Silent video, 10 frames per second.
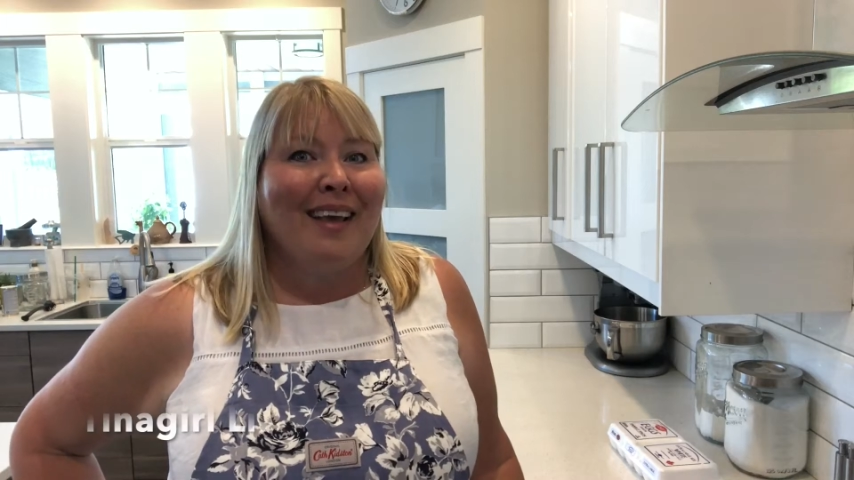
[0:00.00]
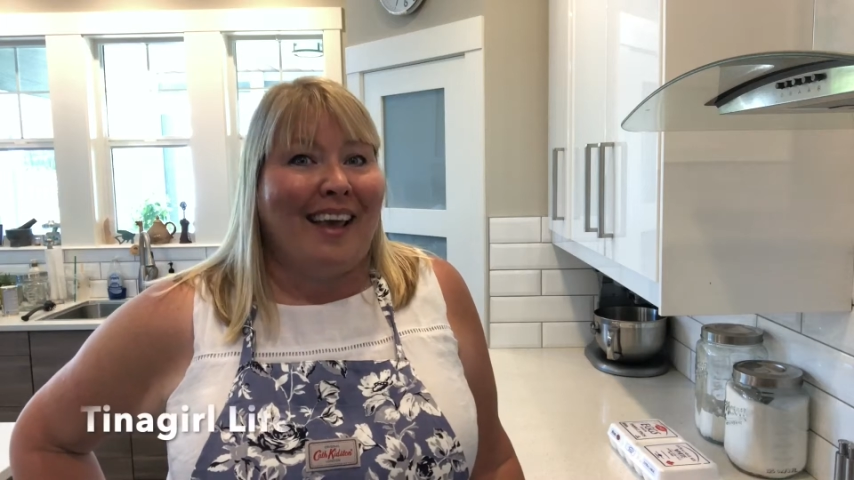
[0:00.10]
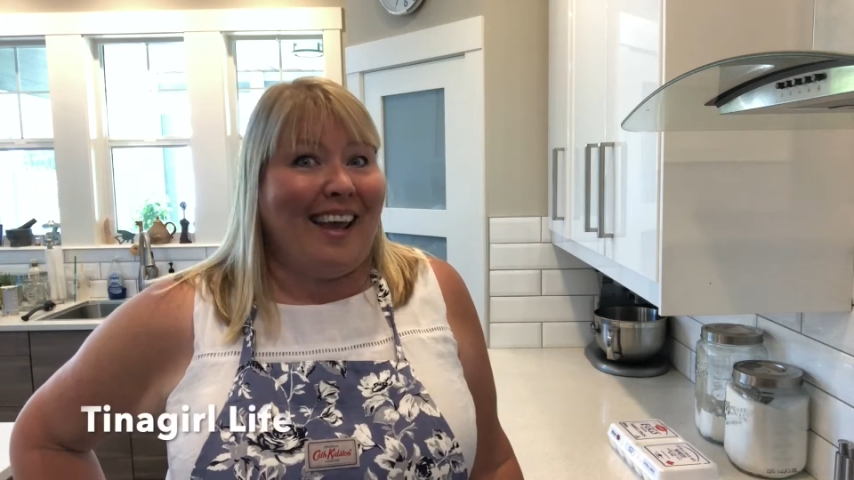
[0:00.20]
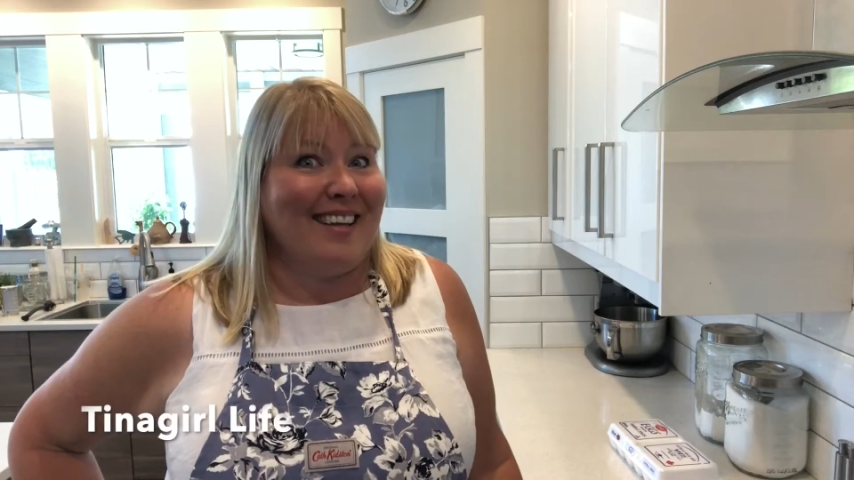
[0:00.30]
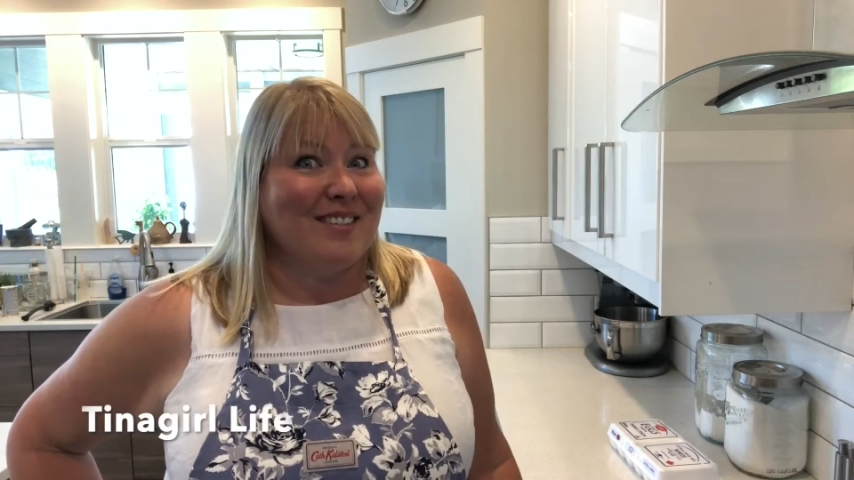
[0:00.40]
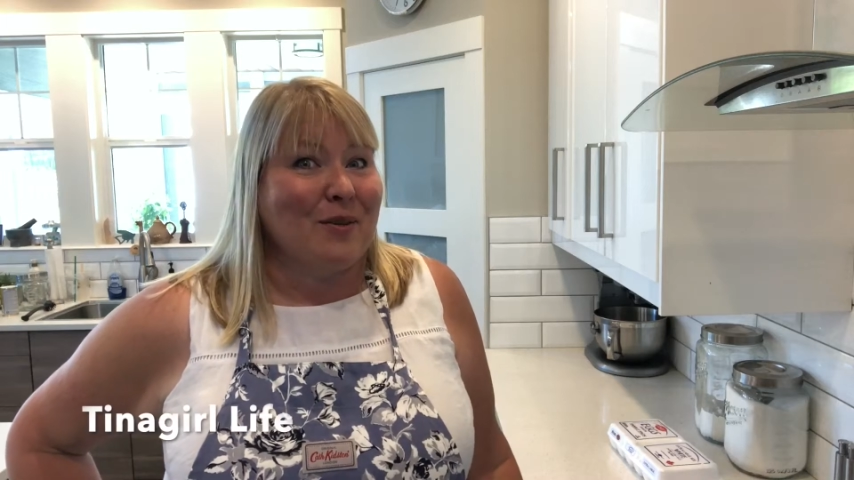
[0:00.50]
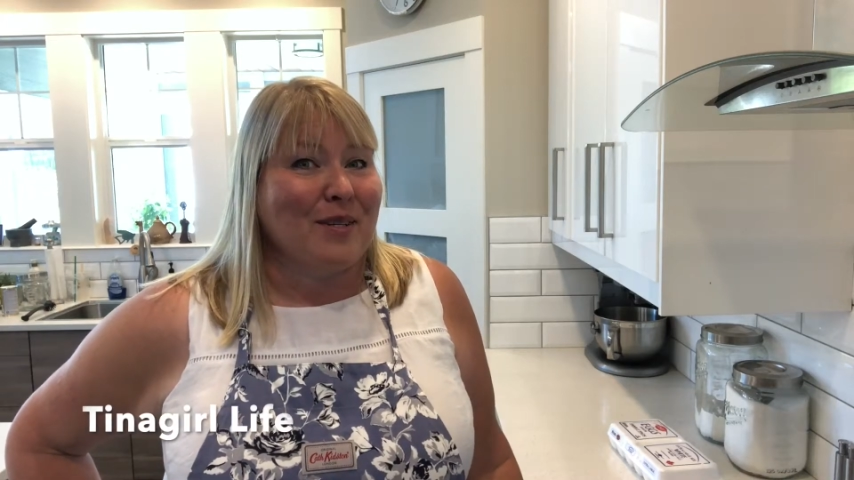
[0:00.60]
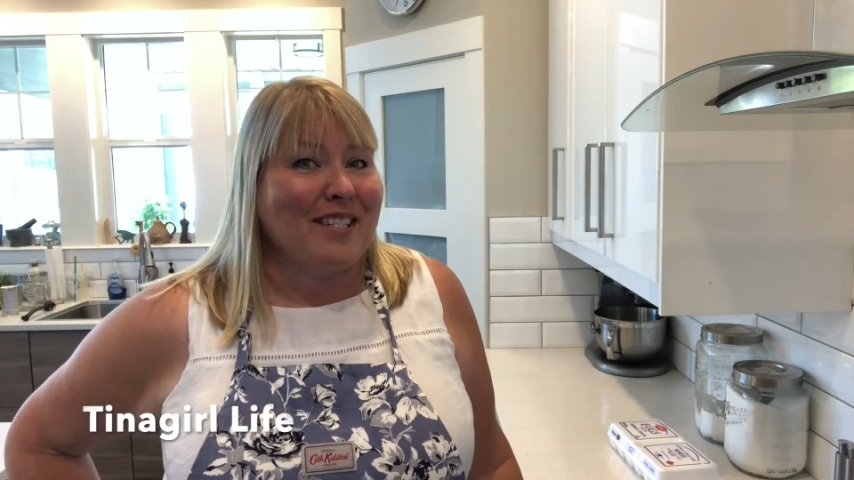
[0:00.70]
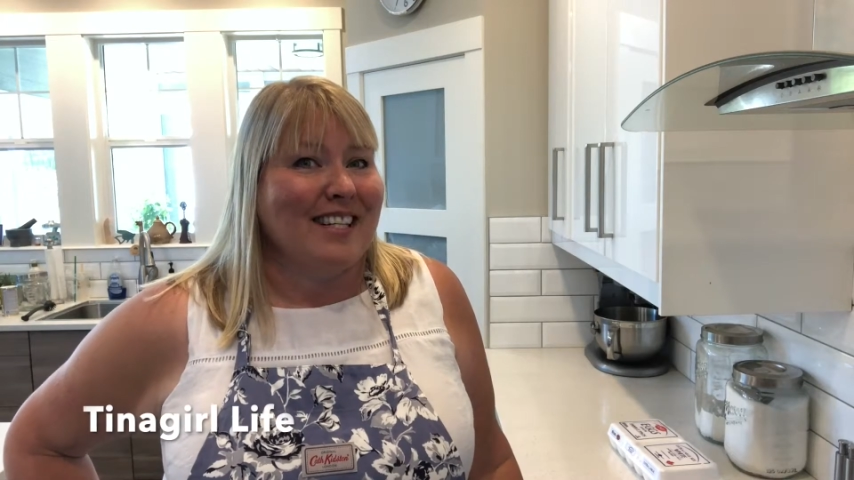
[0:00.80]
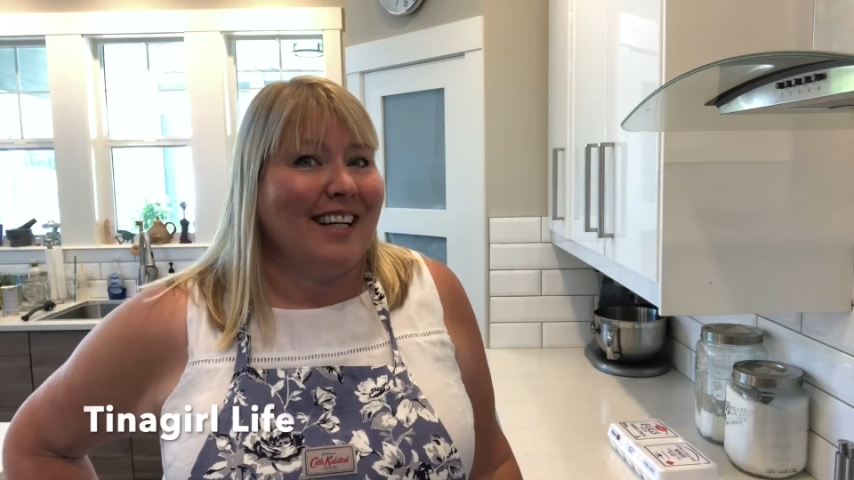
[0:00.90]
Hey, it's
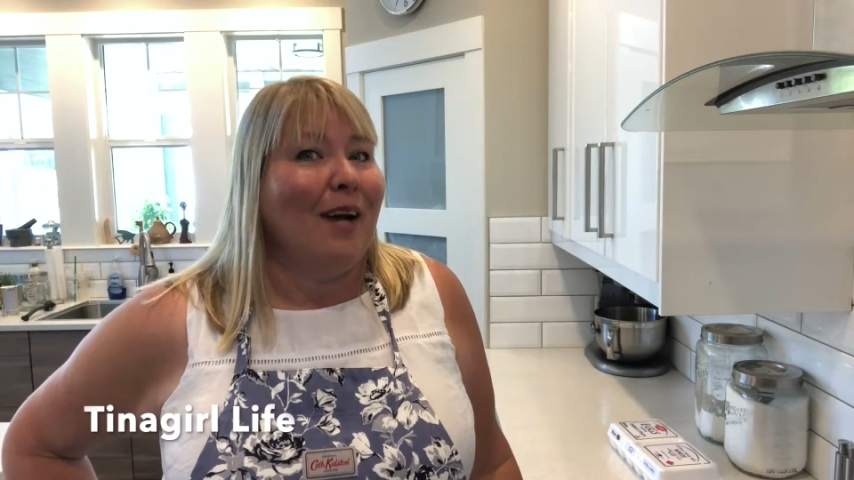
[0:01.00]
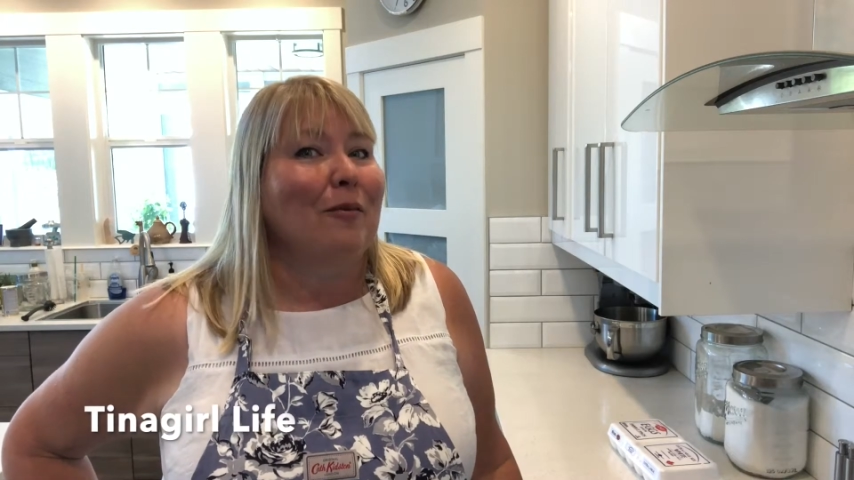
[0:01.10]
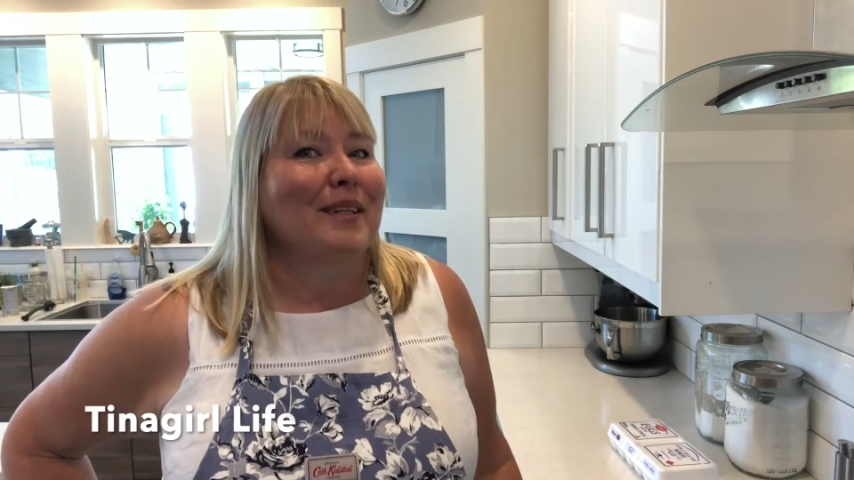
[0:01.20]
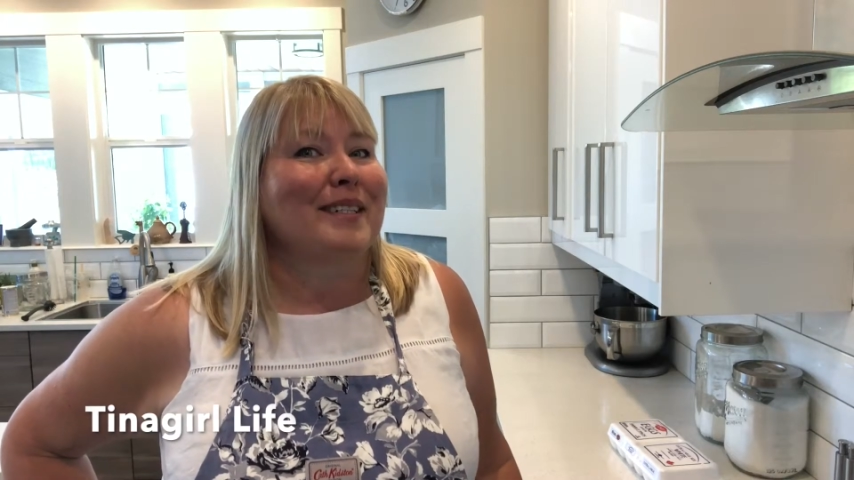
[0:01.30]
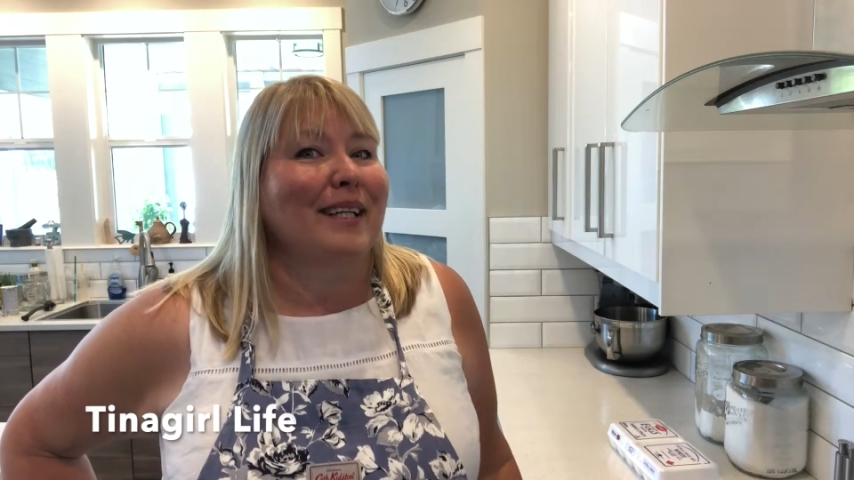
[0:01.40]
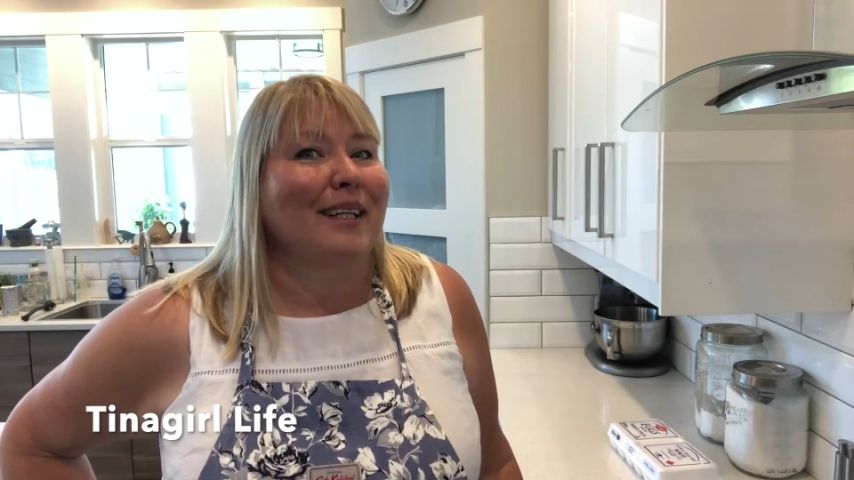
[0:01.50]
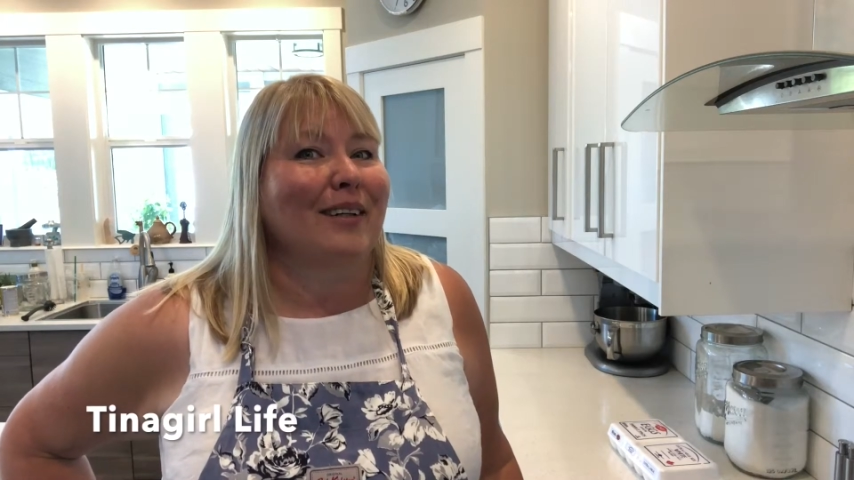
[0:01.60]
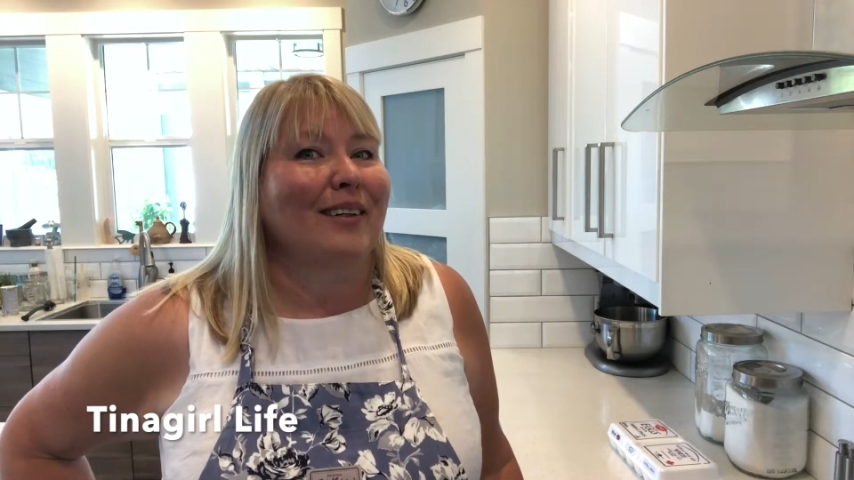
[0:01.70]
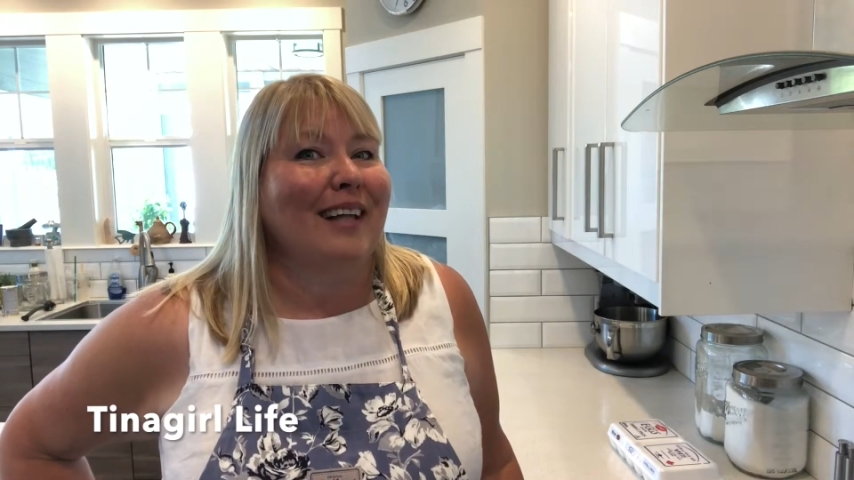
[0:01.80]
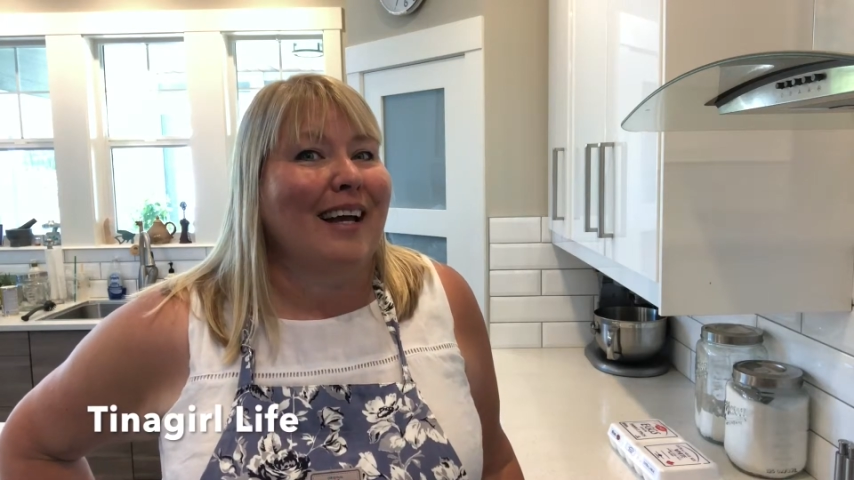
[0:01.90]
Christina with
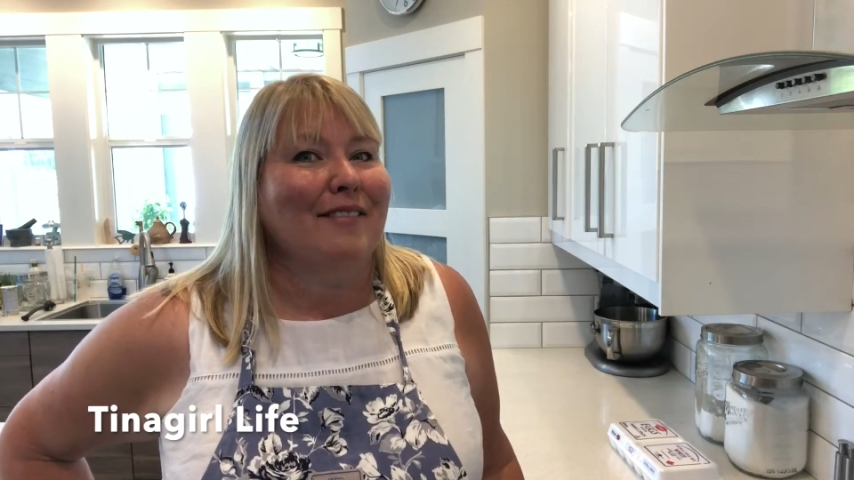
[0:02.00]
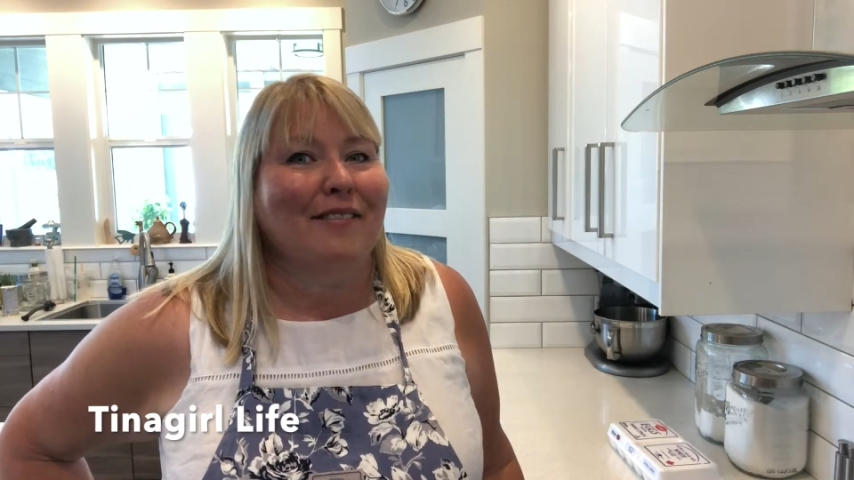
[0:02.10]
Tinagirl Life.